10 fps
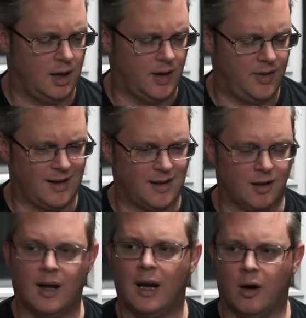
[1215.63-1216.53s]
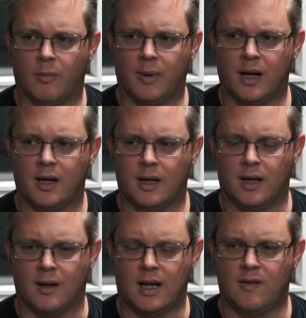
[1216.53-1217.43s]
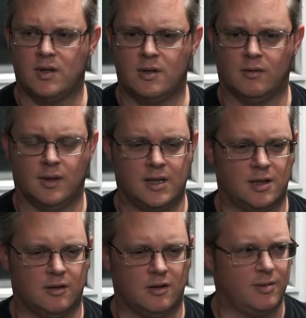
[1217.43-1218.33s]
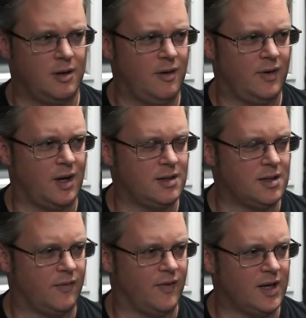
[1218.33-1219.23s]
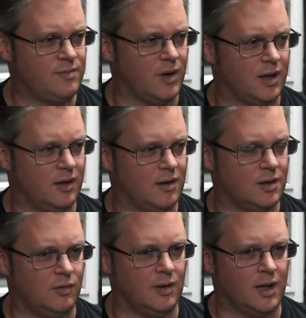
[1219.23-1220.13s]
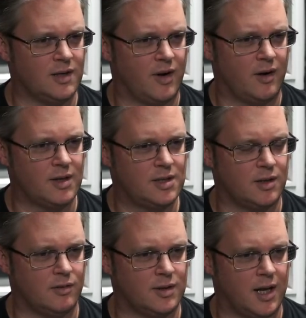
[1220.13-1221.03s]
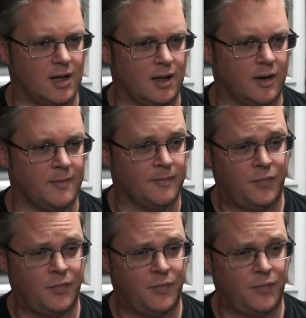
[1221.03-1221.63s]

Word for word: I think they do it a little bit. You know, they give you all these tools, but whoever goes into Facebook and looks at all those various tools they can do,